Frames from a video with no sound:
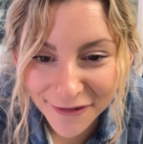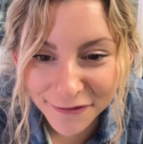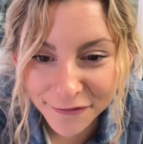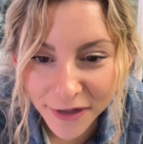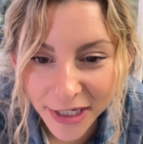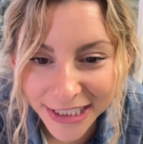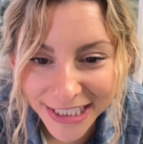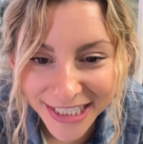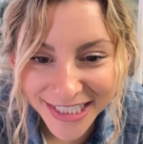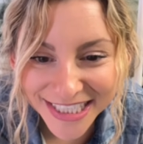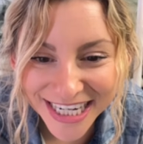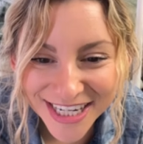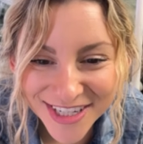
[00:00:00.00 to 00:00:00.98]
fun
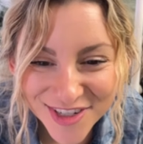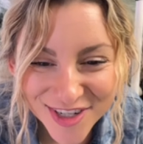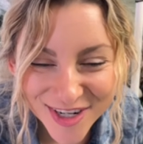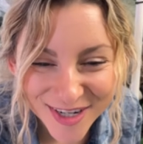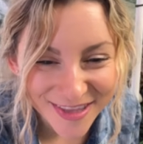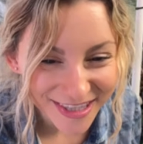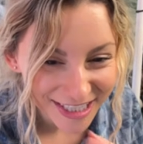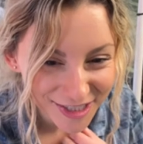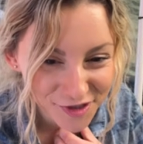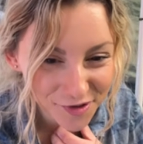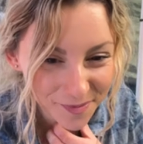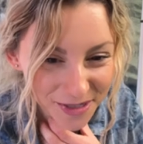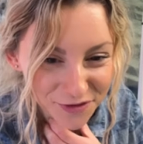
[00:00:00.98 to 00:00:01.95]
in nature. Thanks
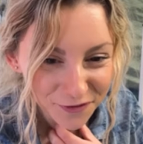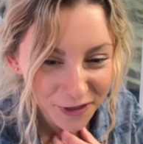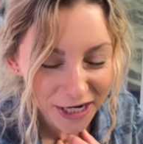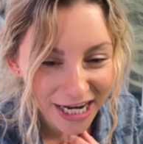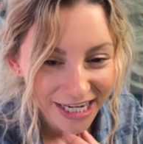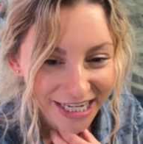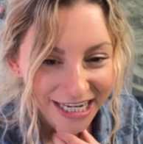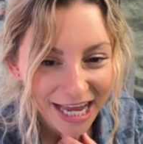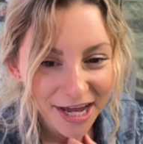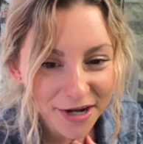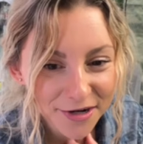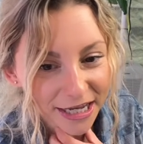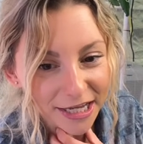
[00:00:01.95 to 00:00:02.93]
so much for hanging
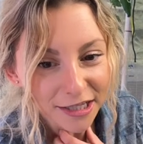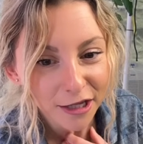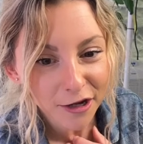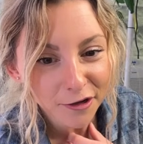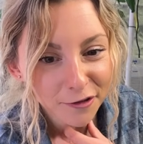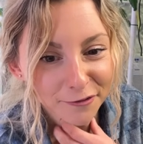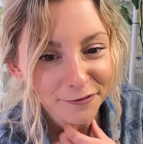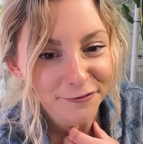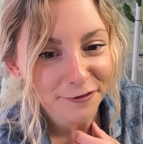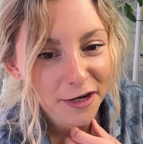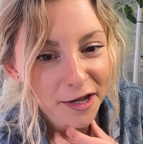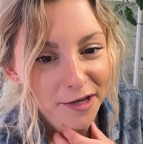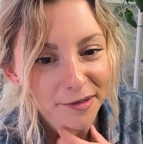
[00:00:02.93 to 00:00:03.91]
out. Hello
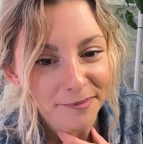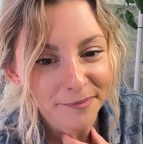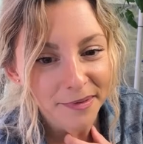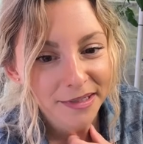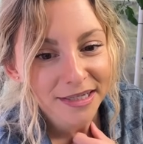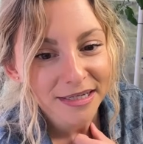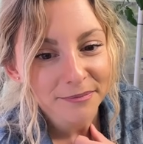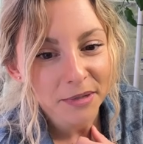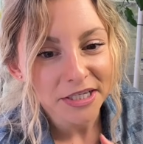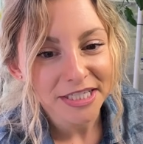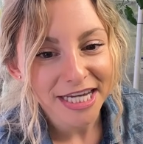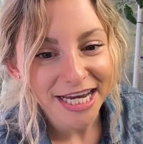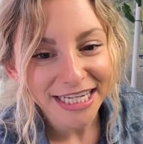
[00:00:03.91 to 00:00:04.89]
from
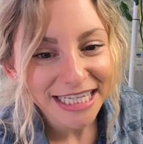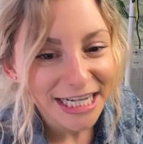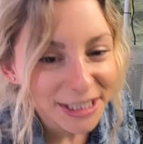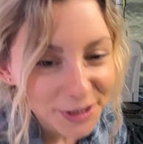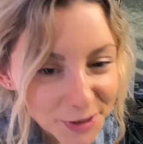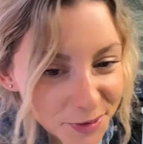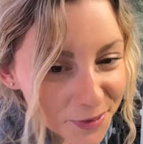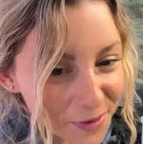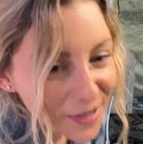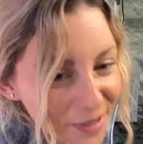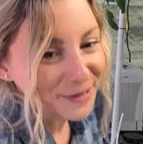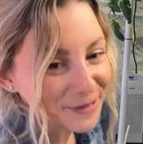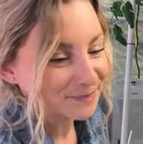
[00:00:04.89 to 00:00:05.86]
Montana.
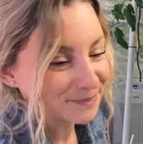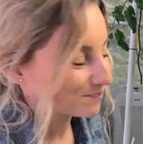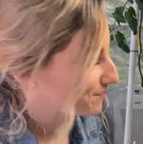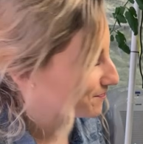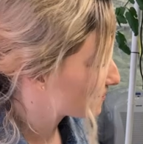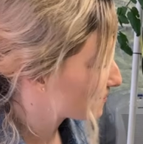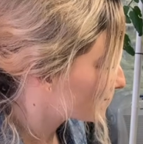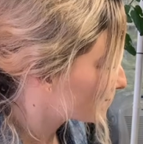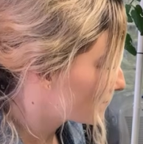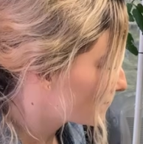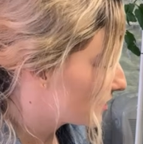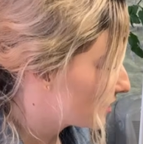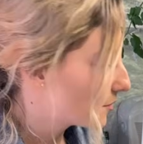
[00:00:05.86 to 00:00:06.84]
Cool.
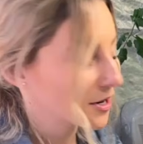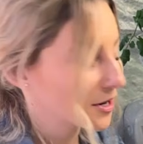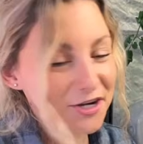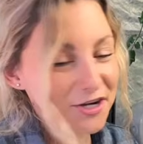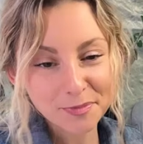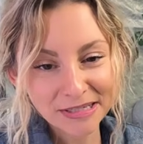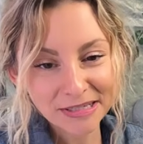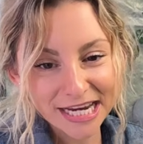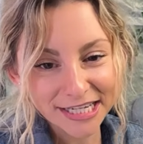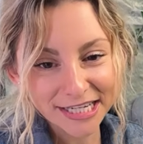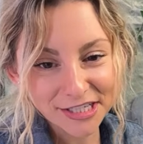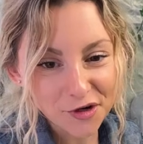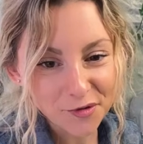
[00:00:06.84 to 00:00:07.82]
Oh my gosh,
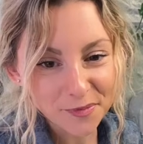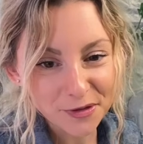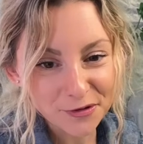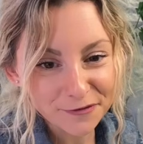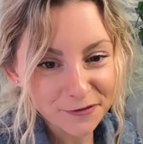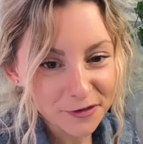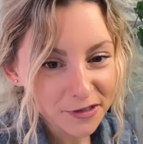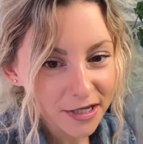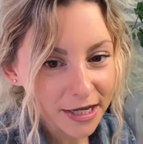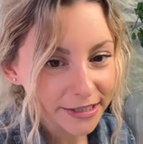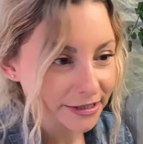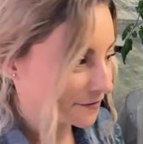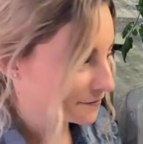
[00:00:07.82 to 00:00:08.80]
Montana's so beautiful.
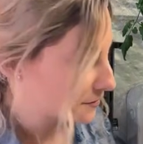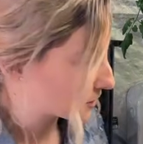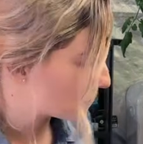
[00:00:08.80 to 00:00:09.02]
I'd love to go